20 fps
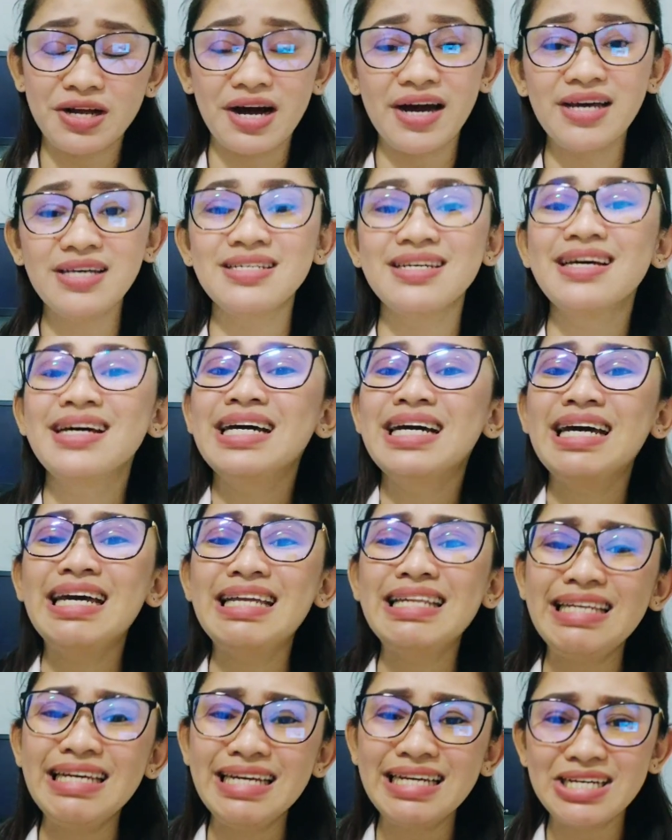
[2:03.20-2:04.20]
guys,
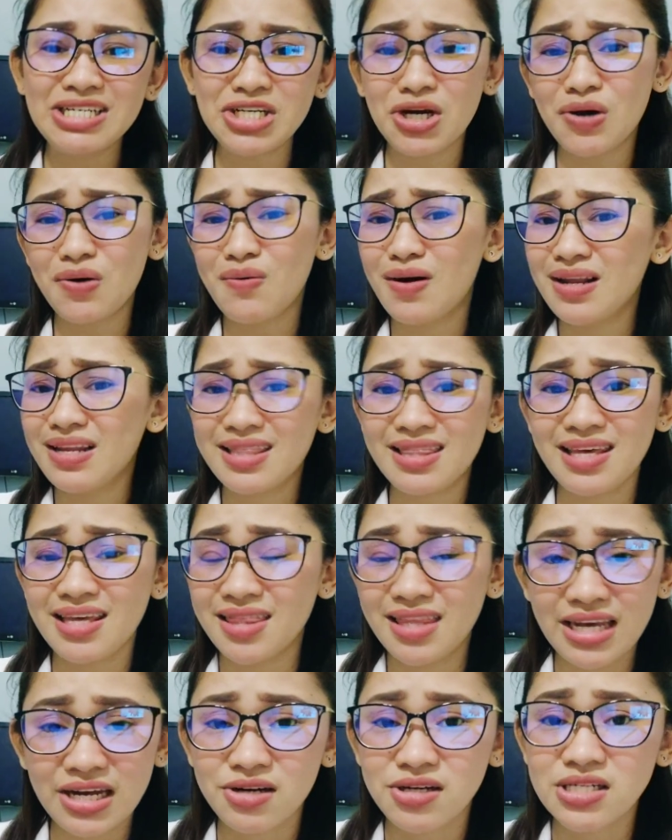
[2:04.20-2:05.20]
hindi na siya quality
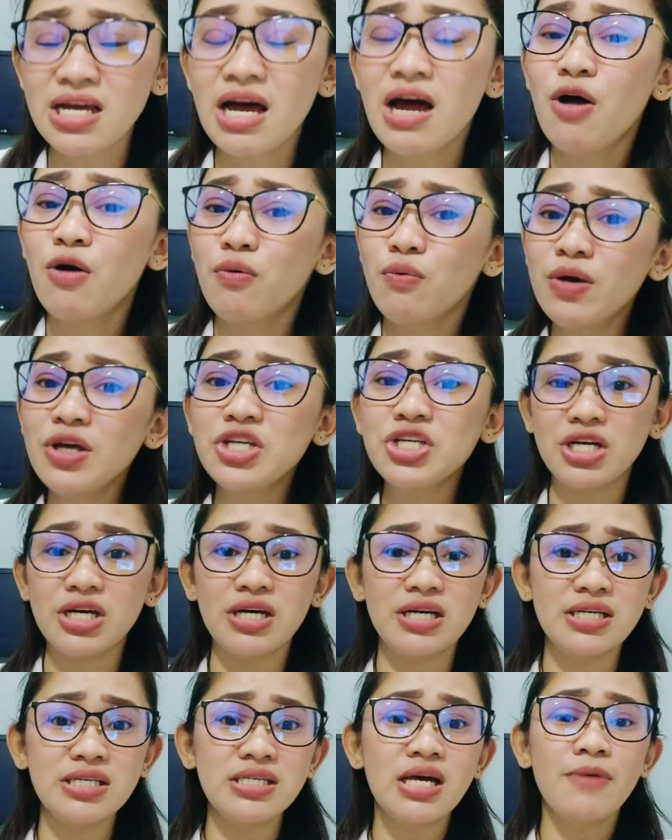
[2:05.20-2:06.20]
tears, which
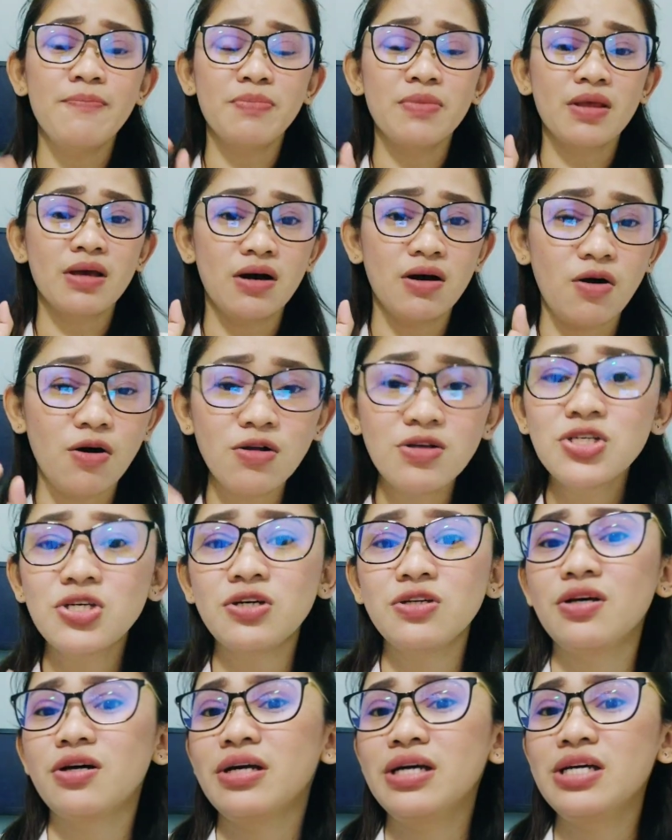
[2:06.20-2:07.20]
is
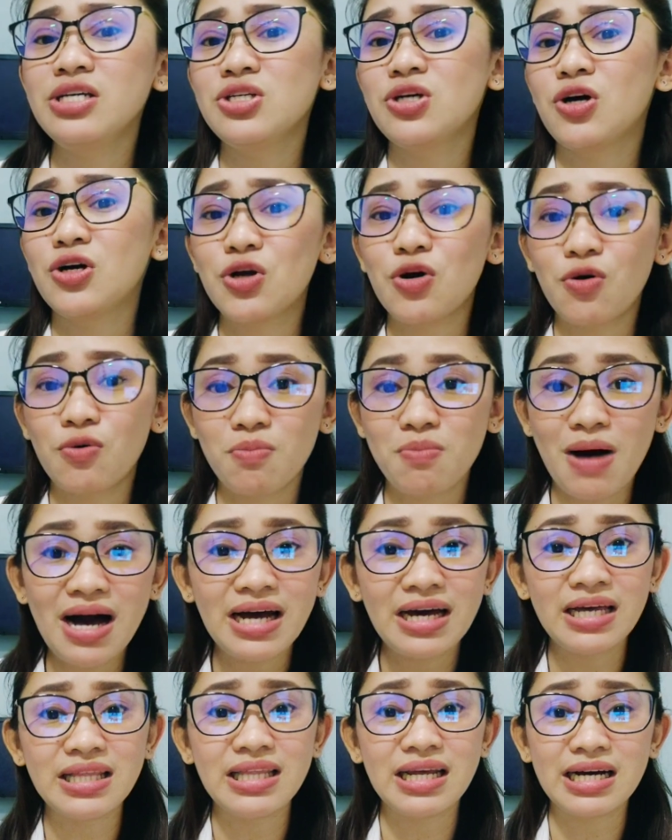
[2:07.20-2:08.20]
also the reason kung
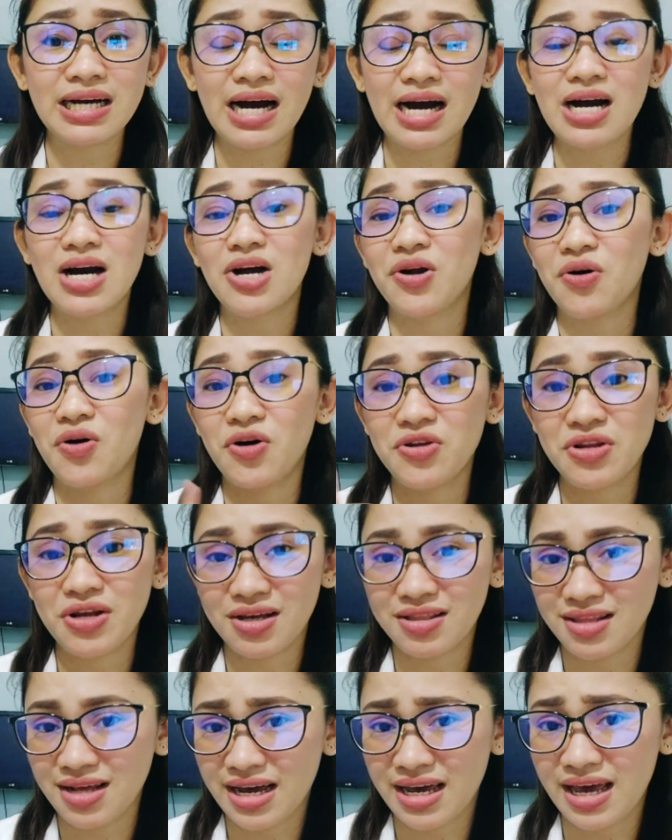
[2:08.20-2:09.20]
bakit nagkakaroon
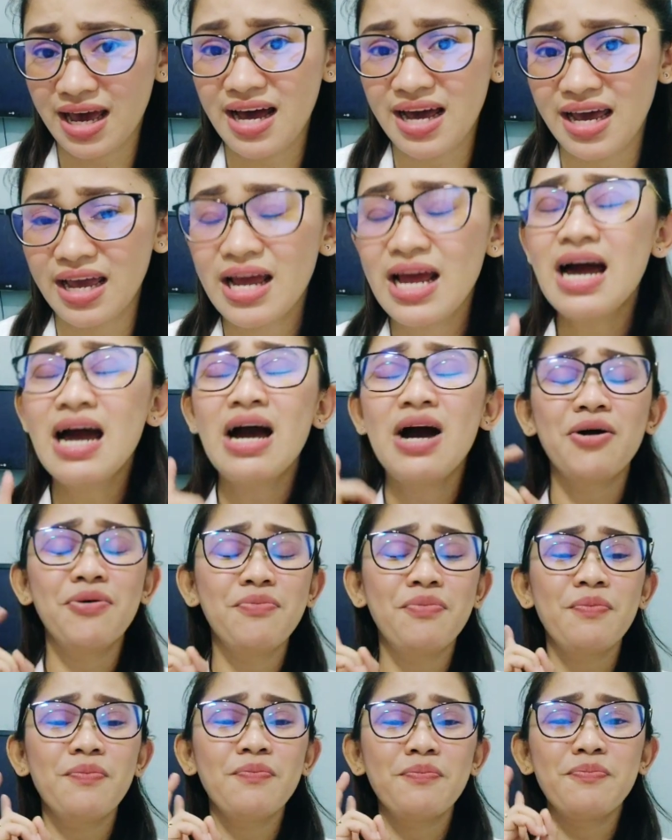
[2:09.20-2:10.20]
ng dry eye.
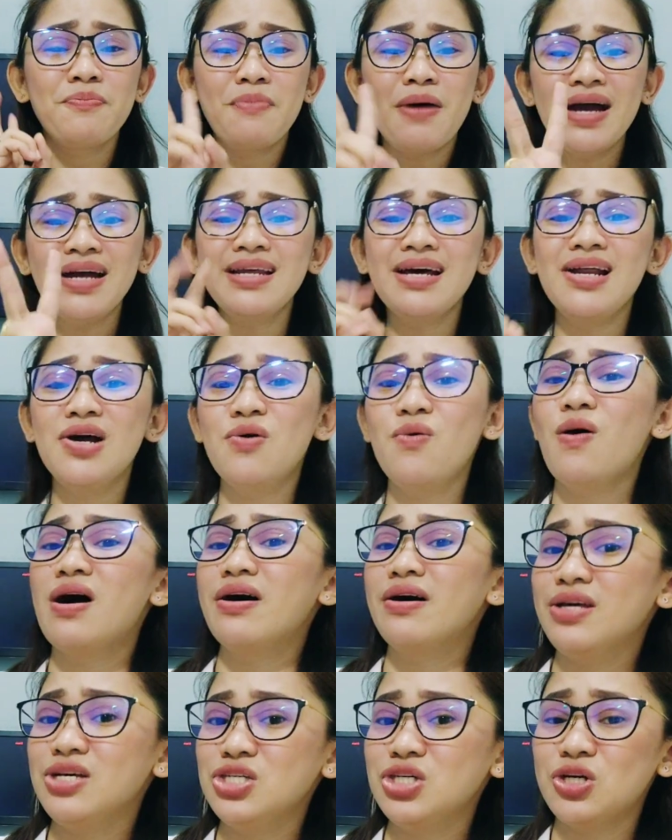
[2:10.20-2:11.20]
May
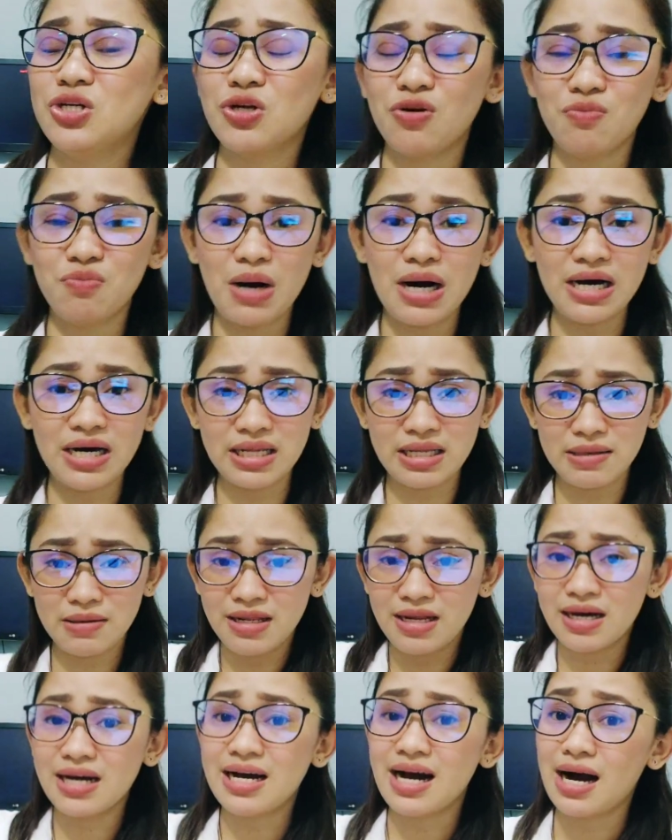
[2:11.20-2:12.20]
dalawang reason kung bakit
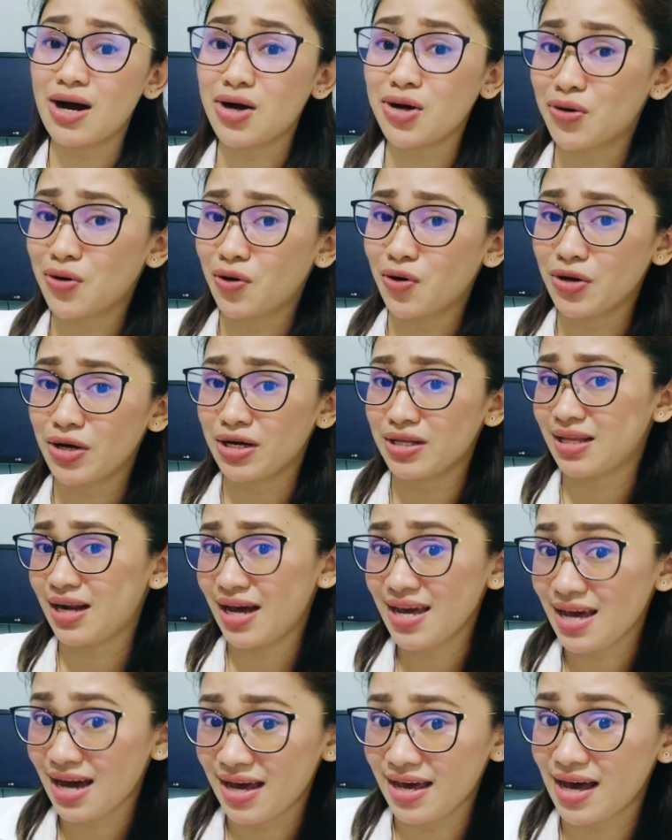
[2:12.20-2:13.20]
nagkakaroon ng
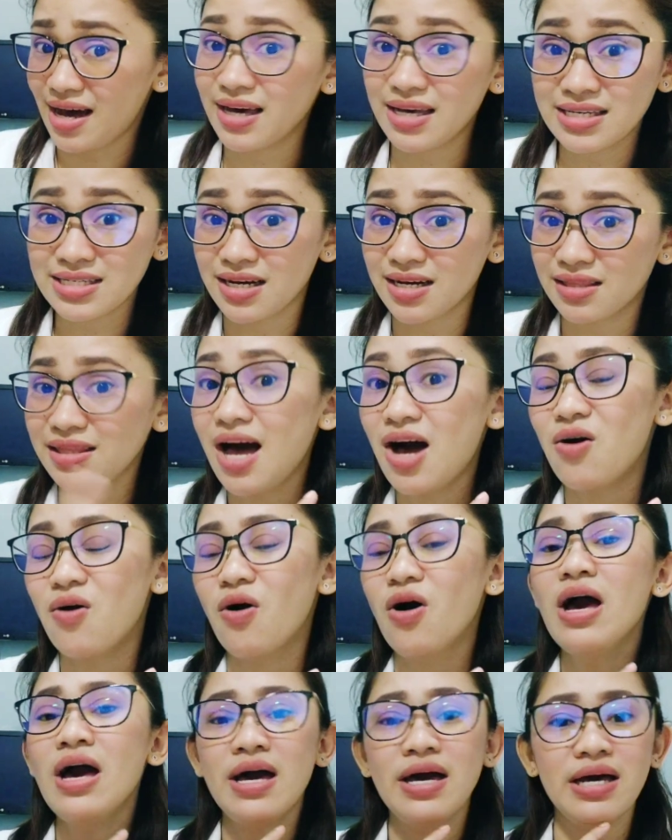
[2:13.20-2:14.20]
dry eye ang isang
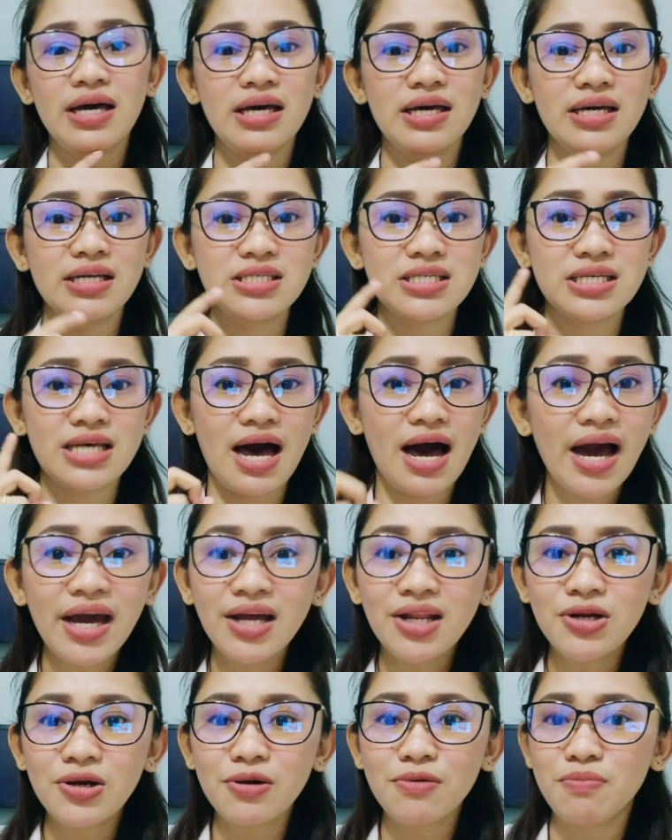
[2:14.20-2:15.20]
tao. It's
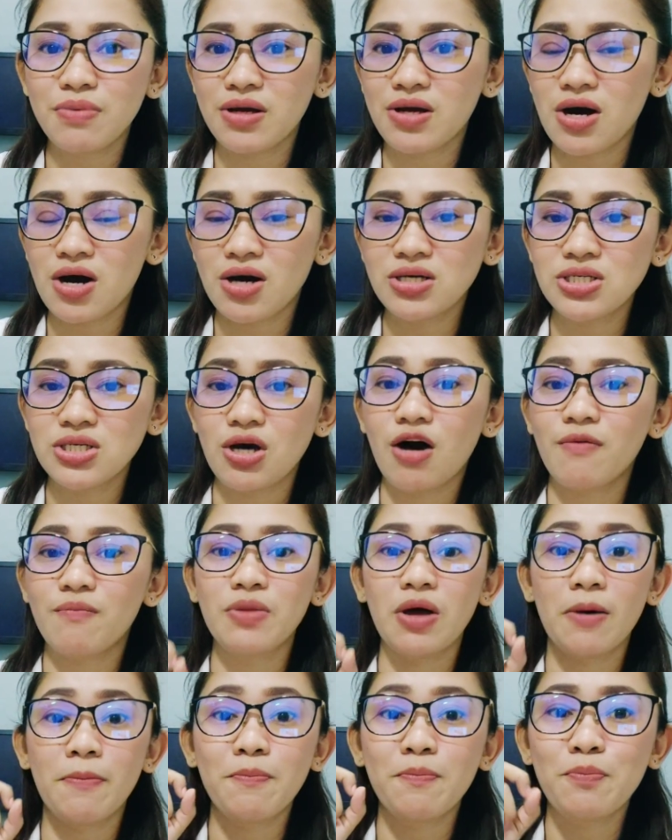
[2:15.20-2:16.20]
either because of
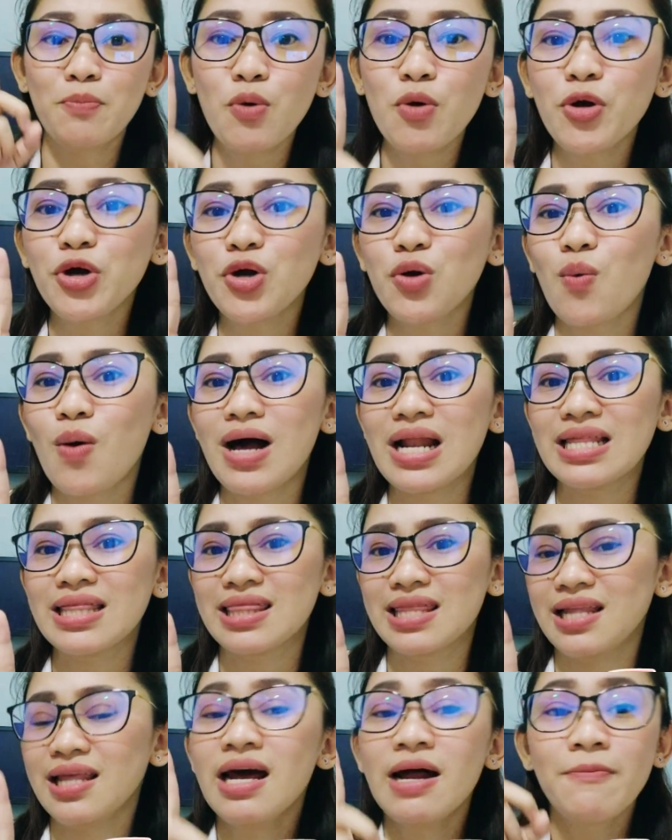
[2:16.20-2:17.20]
the poor
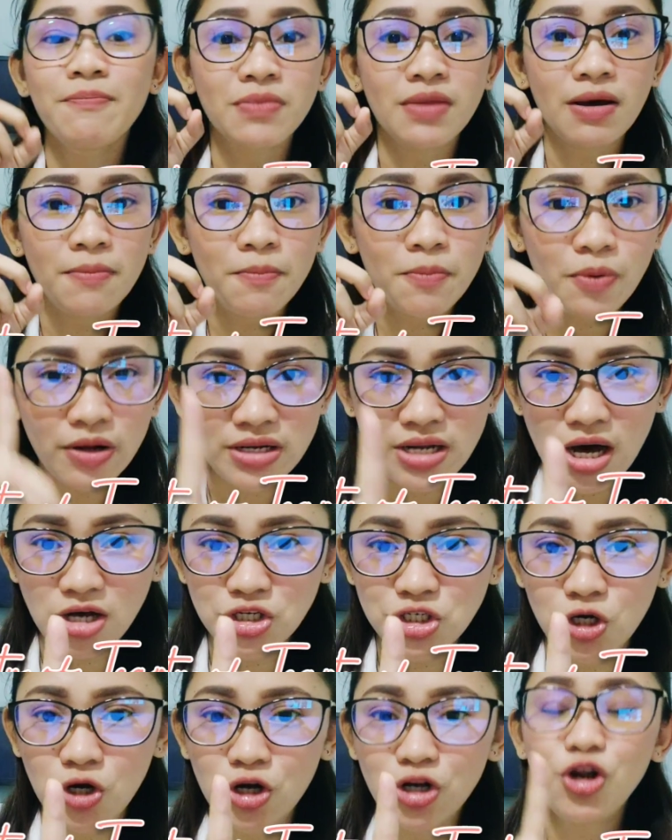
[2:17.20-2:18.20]
quality
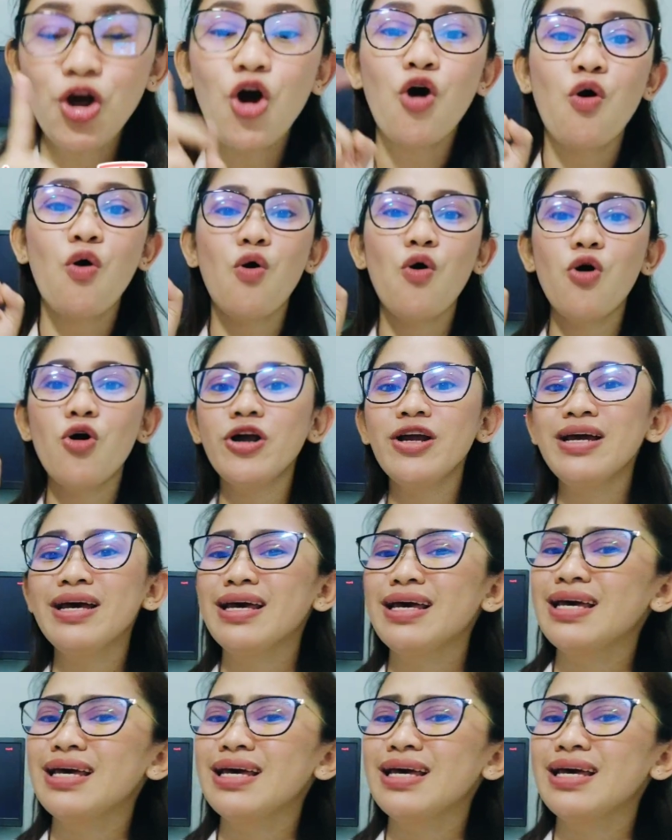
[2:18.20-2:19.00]
production or